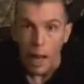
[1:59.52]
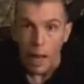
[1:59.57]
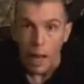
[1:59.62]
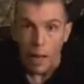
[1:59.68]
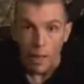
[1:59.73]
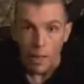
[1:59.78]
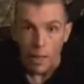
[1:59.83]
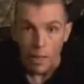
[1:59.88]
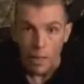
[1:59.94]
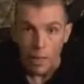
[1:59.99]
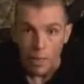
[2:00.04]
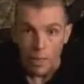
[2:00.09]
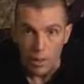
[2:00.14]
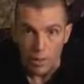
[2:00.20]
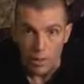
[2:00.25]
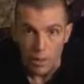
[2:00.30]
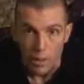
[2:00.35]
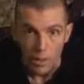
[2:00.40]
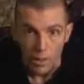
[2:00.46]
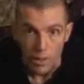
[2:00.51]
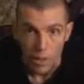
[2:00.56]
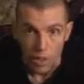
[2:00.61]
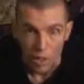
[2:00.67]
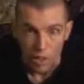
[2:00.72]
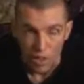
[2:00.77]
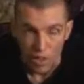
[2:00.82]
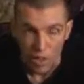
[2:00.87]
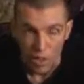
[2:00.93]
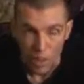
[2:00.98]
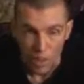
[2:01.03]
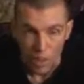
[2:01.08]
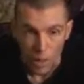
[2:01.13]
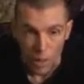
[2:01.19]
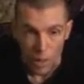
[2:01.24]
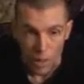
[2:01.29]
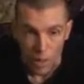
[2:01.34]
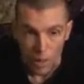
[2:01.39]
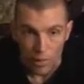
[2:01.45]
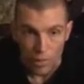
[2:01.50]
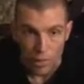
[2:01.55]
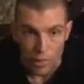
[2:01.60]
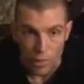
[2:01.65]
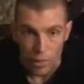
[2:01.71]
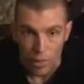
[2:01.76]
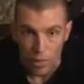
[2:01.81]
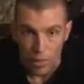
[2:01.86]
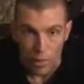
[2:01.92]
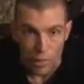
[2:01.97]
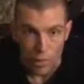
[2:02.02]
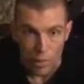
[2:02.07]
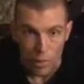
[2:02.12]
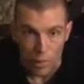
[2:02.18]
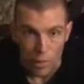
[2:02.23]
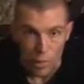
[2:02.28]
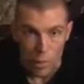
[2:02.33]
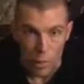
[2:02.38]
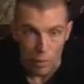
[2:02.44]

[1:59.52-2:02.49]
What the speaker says: And I think it's a great way. This is going to really